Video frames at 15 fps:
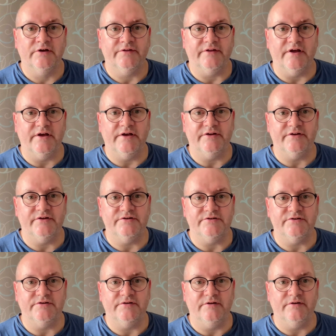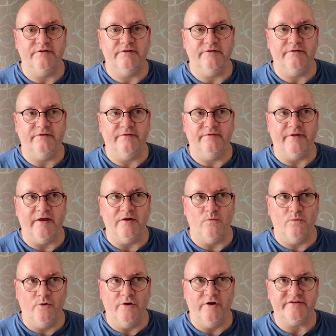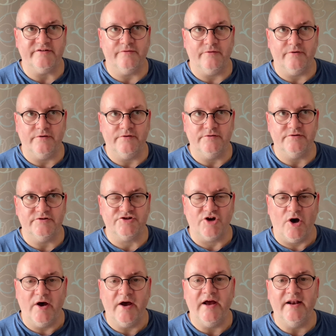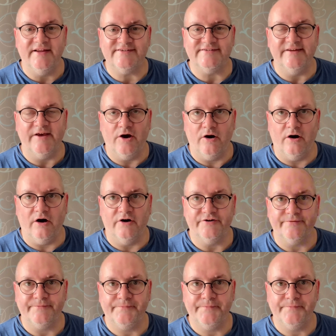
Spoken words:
They worked tirelessly hard